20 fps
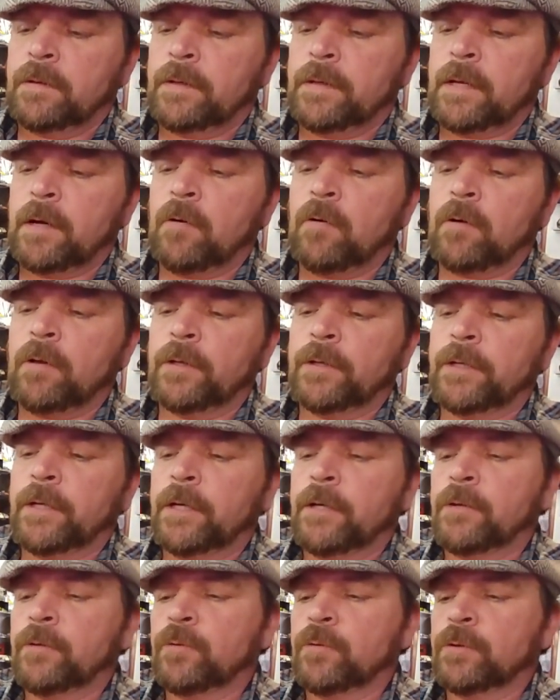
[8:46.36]
Now all I
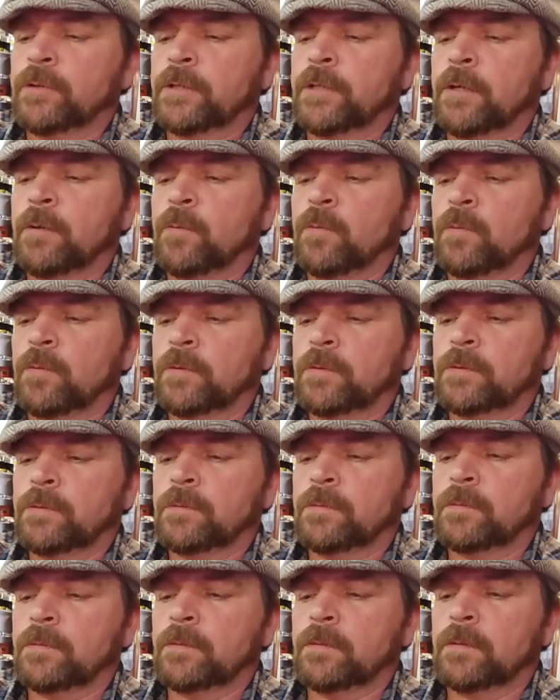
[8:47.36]
need to do is get
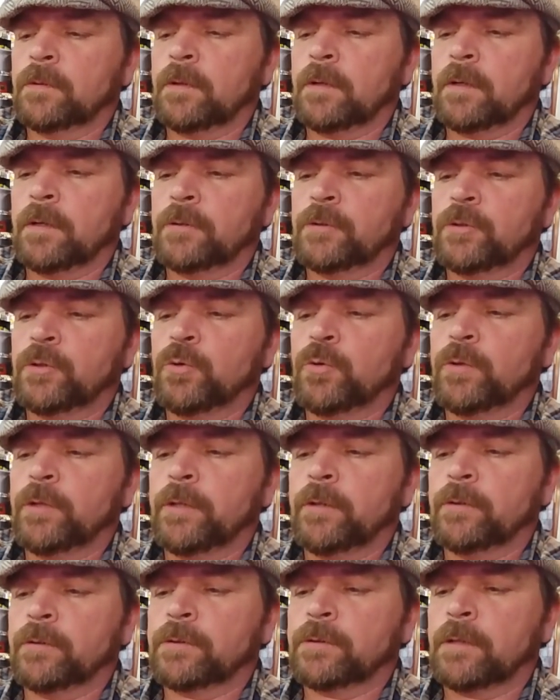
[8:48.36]
a
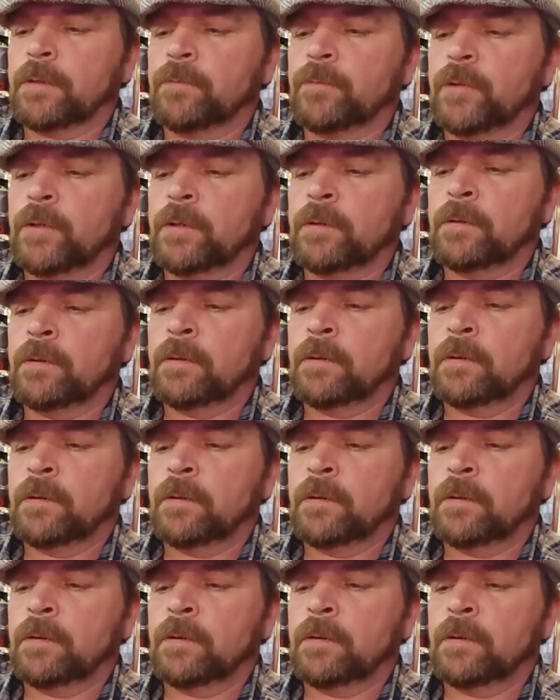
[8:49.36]
tootie or something